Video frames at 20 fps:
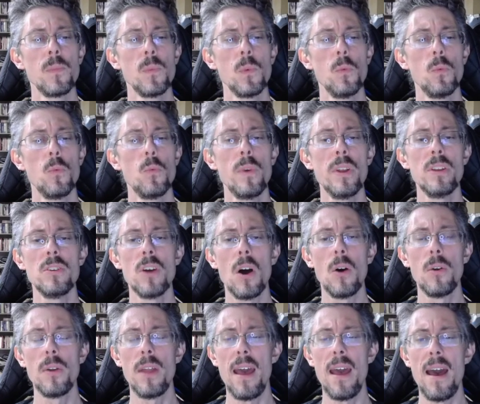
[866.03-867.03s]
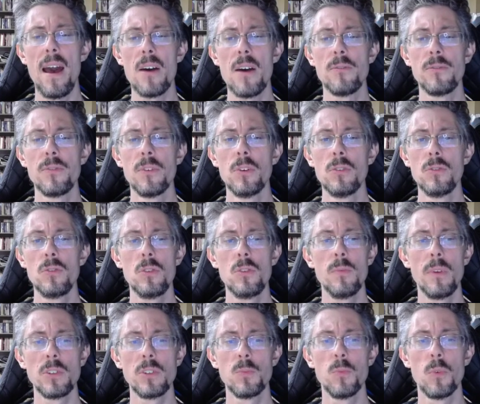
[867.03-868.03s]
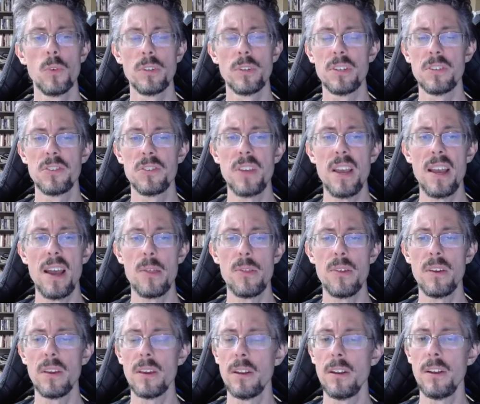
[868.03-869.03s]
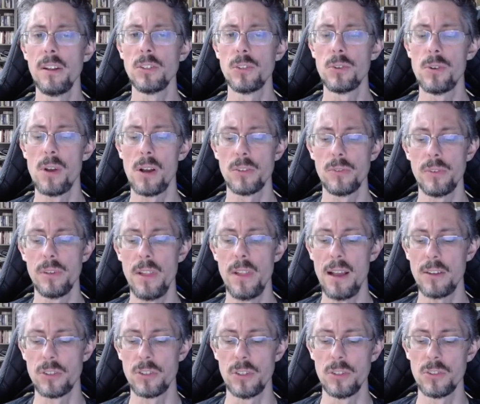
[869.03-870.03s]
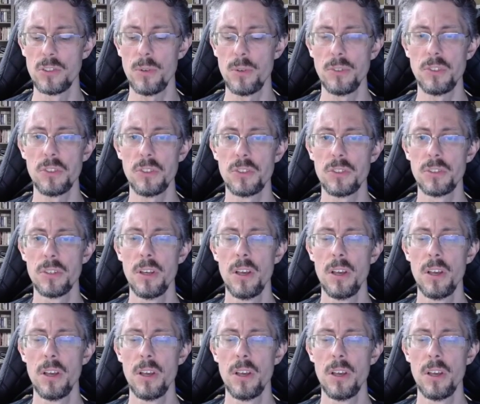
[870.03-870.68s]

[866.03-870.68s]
We don't have too much more to say, I think, in an introductory lecture, so I'll just